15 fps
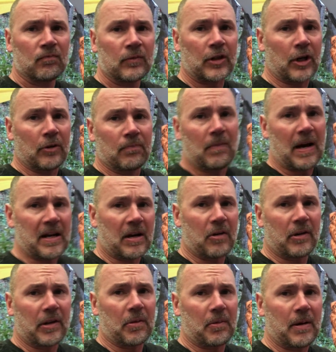So I can go
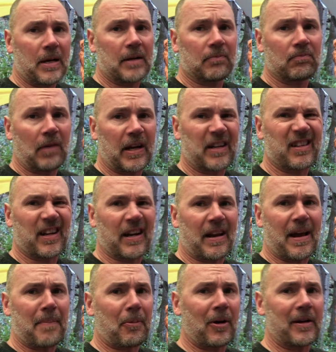either way. I can take a
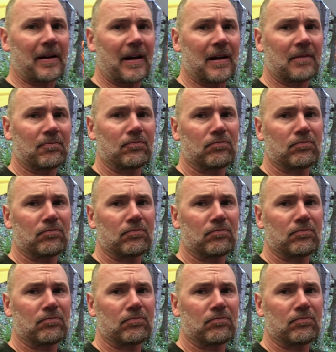nap right now.